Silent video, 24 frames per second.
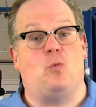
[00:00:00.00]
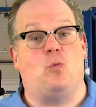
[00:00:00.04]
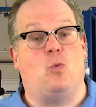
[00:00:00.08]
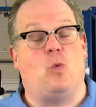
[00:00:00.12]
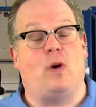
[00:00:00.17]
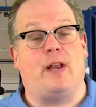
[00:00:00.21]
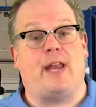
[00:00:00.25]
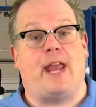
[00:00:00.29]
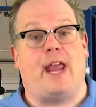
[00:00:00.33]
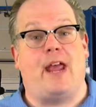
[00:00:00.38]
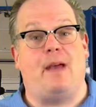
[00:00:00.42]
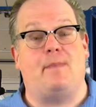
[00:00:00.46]

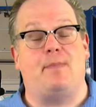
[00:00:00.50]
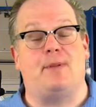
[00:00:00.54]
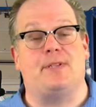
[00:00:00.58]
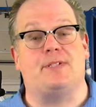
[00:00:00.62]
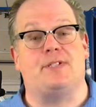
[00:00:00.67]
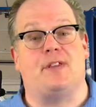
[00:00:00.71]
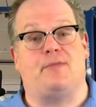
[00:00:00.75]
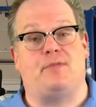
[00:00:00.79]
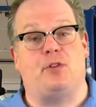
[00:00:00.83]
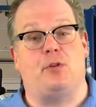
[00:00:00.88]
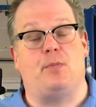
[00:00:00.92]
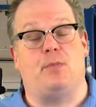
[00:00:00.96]
what
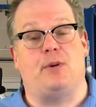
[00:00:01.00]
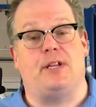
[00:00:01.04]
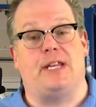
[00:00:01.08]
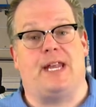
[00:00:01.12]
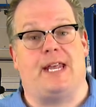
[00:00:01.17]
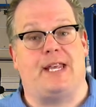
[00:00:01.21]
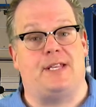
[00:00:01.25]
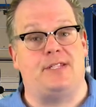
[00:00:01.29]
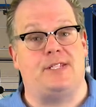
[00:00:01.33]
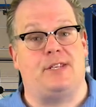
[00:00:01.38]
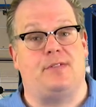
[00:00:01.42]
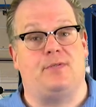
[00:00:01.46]
happens if you put
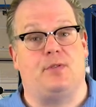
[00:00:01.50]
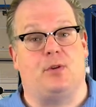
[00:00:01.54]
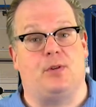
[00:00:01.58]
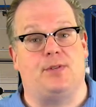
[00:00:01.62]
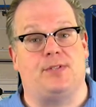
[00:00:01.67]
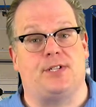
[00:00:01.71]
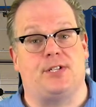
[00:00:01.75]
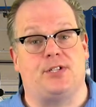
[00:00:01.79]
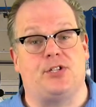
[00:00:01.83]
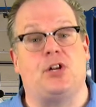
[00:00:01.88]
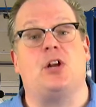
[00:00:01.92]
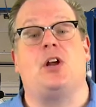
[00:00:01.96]
AC
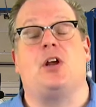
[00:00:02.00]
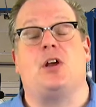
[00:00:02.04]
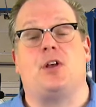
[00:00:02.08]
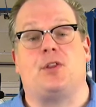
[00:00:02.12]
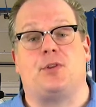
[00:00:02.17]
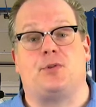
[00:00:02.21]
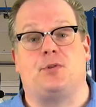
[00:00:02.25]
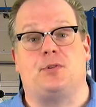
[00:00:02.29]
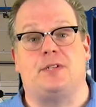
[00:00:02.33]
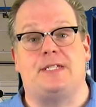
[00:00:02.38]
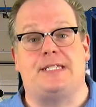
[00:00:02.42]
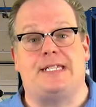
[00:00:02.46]
voltage
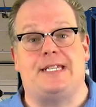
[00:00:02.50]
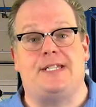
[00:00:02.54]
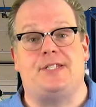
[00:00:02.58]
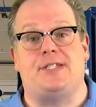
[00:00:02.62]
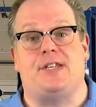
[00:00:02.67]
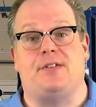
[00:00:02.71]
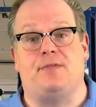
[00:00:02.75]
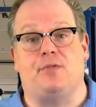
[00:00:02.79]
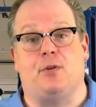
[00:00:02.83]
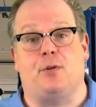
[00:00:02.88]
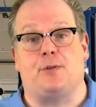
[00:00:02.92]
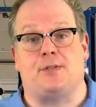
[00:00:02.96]
through a
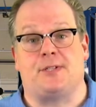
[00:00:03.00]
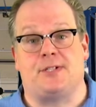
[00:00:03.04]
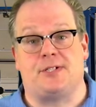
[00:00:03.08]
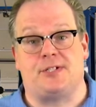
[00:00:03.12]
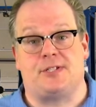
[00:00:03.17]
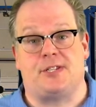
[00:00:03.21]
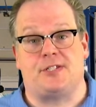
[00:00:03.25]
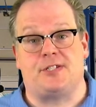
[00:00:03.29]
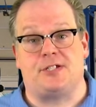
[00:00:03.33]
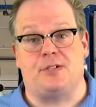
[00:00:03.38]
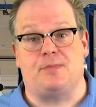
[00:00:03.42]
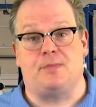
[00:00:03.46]
DC voltage
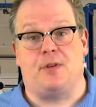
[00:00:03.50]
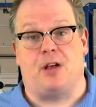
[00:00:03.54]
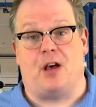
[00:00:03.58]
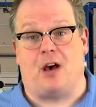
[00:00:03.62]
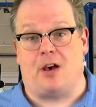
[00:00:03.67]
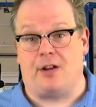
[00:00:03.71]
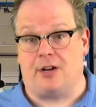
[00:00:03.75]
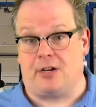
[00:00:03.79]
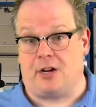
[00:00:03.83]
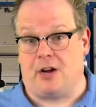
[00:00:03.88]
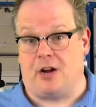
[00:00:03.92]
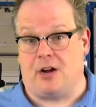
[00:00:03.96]
system
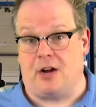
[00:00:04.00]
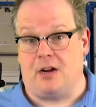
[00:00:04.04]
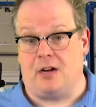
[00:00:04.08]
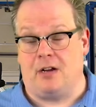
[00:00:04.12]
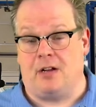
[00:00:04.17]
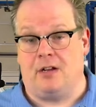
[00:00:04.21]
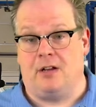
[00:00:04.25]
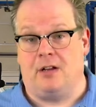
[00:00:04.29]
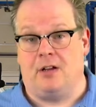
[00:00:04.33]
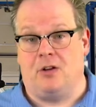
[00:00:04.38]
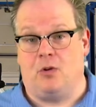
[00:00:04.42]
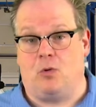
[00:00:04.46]
on a
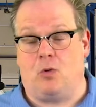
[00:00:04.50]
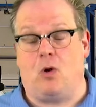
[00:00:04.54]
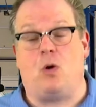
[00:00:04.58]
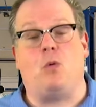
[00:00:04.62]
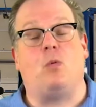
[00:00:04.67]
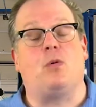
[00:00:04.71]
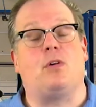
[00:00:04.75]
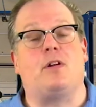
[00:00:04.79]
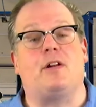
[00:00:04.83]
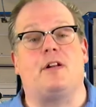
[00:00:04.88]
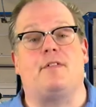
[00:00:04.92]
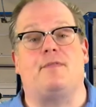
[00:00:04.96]
car?
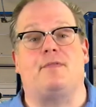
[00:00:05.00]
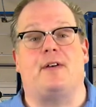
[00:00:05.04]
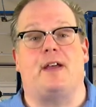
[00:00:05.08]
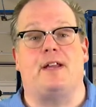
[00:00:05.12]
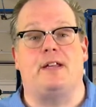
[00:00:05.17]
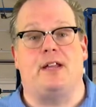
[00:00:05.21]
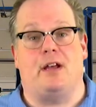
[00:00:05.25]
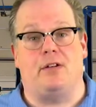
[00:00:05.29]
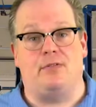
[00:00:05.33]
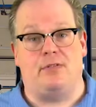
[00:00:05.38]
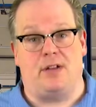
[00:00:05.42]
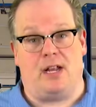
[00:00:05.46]
Well, we're going to
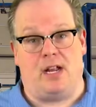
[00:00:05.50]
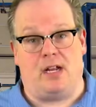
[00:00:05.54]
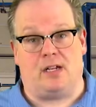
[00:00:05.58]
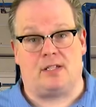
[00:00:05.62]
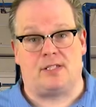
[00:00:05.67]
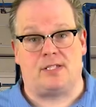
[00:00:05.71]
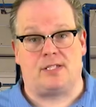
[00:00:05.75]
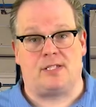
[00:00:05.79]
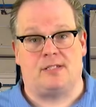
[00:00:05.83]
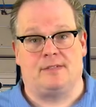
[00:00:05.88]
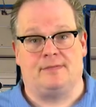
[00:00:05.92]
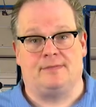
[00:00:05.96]
find out
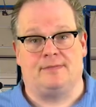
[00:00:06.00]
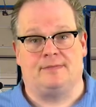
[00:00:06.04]
next.